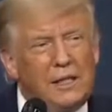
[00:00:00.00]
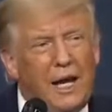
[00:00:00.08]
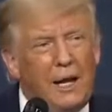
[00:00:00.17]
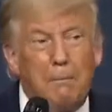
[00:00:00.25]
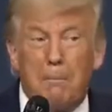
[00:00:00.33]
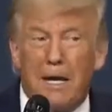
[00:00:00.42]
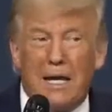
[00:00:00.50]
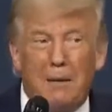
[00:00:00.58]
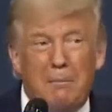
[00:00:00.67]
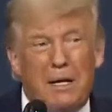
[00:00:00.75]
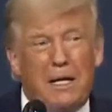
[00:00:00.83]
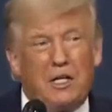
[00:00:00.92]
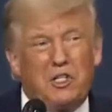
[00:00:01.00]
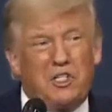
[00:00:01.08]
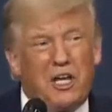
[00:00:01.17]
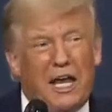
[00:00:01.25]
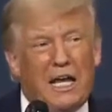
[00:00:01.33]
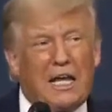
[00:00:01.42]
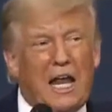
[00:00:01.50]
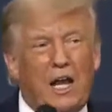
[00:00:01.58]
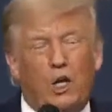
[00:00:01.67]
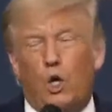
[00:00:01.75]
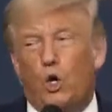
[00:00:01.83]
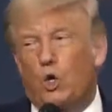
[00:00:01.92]
And many, many state
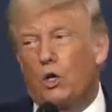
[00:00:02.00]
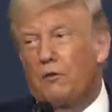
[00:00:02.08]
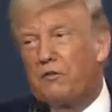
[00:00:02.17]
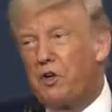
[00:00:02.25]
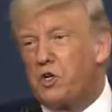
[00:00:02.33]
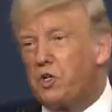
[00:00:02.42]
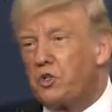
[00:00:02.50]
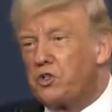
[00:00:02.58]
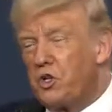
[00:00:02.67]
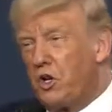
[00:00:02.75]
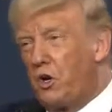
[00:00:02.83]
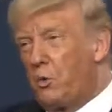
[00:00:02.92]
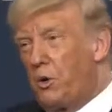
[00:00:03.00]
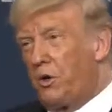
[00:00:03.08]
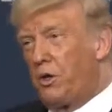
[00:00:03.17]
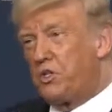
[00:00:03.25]
and local officials are here with